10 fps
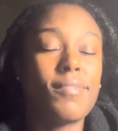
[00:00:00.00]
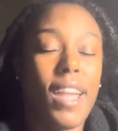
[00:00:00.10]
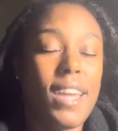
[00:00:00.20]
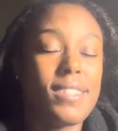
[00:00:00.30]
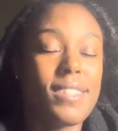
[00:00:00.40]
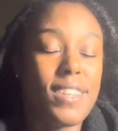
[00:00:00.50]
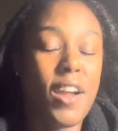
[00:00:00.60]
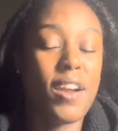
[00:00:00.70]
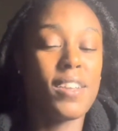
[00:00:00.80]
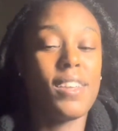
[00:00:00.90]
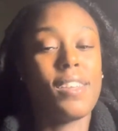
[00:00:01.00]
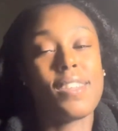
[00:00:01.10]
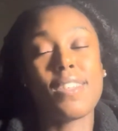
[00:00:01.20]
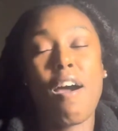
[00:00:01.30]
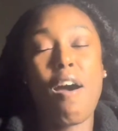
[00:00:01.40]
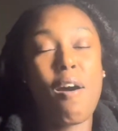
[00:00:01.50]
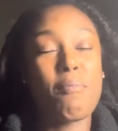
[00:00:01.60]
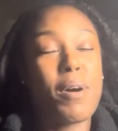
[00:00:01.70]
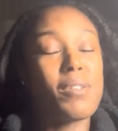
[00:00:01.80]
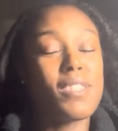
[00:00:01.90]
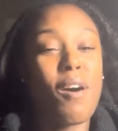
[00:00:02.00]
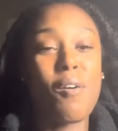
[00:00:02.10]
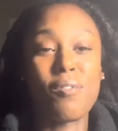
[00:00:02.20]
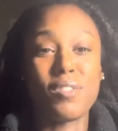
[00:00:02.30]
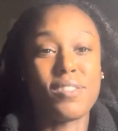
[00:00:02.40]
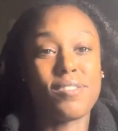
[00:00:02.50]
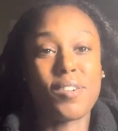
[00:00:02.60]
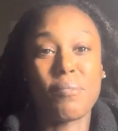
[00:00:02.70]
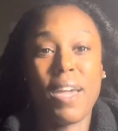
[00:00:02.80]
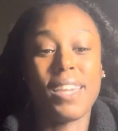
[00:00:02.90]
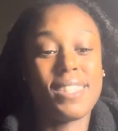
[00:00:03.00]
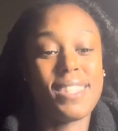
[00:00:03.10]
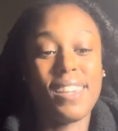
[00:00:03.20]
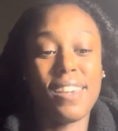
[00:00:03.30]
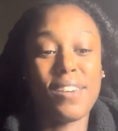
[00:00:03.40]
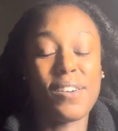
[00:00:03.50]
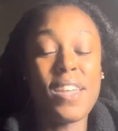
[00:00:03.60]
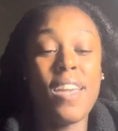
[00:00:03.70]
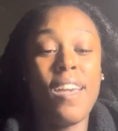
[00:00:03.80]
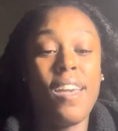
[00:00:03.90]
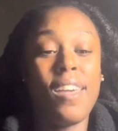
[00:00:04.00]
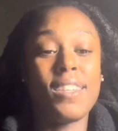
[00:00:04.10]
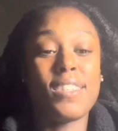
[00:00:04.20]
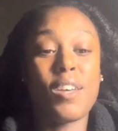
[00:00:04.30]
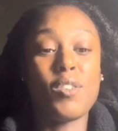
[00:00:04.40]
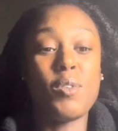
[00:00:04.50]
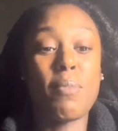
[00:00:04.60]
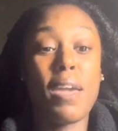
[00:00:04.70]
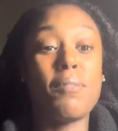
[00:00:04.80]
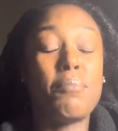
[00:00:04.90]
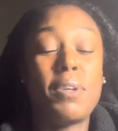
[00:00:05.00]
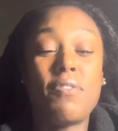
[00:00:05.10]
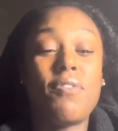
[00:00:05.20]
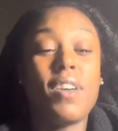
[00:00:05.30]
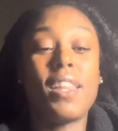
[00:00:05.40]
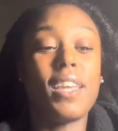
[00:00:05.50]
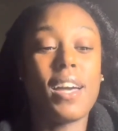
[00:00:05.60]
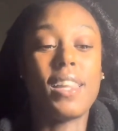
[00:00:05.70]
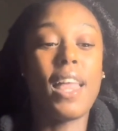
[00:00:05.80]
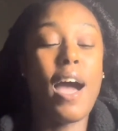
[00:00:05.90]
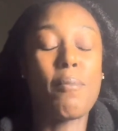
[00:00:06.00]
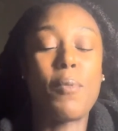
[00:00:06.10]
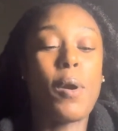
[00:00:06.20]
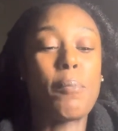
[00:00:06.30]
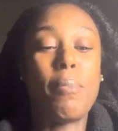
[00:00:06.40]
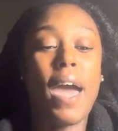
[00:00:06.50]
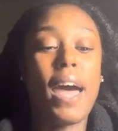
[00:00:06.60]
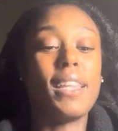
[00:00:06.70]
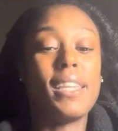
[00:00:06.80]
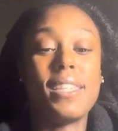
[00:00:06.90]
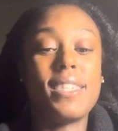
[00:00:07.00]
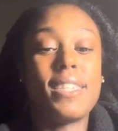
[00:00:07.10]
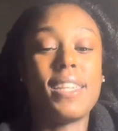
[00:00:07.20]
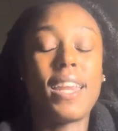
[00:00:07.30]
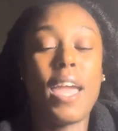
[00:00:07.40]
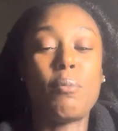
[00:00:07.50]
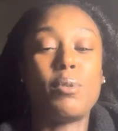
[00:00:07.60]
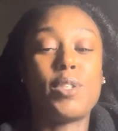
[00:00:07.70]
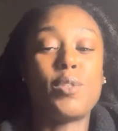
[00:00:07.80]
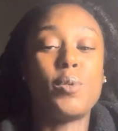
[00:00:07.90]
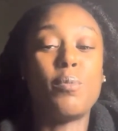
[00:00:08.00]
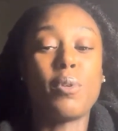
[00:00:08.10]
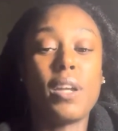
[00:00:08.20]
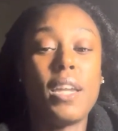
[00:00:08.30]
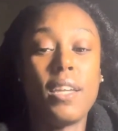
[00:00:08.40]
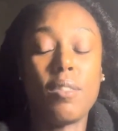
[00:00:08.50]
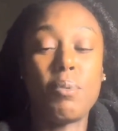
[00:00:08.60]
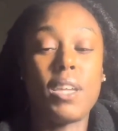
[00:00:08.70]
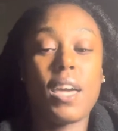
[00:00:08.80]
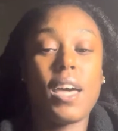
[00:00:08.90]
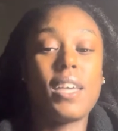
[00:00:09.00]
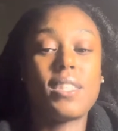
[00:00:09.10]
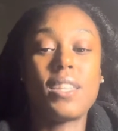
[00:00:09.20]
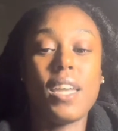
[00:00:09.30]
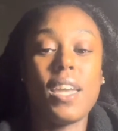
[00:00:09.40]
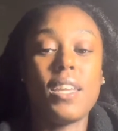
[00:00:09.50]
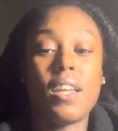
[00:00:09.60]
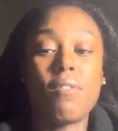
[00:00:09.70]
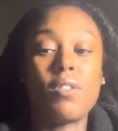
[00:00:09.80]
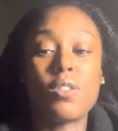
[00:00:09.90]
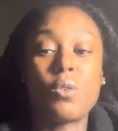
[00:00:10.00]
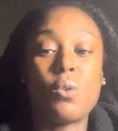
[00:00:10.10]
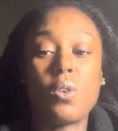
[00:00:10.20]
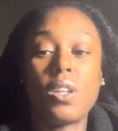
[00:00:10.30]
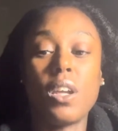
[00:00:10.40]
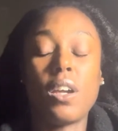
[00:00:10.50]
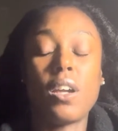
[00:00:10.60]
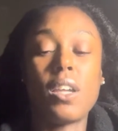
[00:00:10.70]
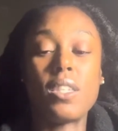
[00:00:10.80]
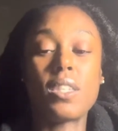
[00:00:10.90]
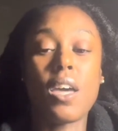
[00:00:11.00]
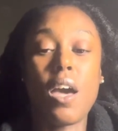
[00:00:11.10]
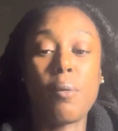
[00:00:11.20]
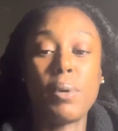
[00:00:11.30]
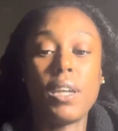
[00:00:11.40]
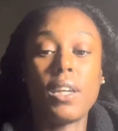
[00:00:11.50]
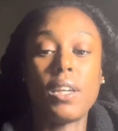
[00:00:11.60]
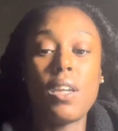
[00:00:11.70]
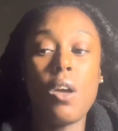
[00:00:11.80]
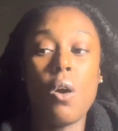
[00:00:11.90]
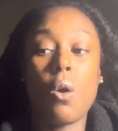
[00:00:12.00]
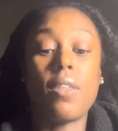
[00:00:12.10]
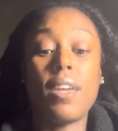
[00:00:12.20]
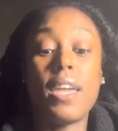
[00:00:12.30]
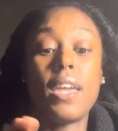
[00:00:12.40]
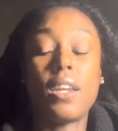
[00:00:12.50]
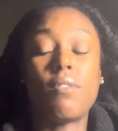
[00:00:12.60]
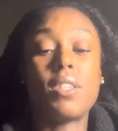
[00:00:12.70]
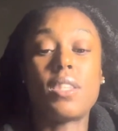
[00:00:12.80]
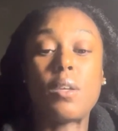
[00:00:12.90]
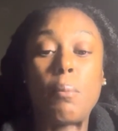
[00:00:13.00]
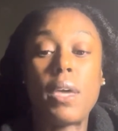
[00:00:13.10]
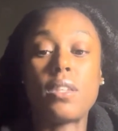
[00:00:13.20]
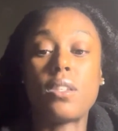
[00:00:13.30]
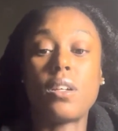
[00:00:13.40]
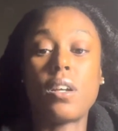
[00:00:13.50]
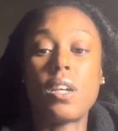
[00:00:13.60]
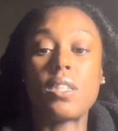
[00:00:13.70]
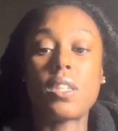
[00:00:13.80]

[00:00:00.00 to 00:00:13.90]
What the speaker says: I just heard, yes, almost over from ATL. So you may be feeling a lot more balanced and able to breathe because the end of the school year is coming, or the end of a semester is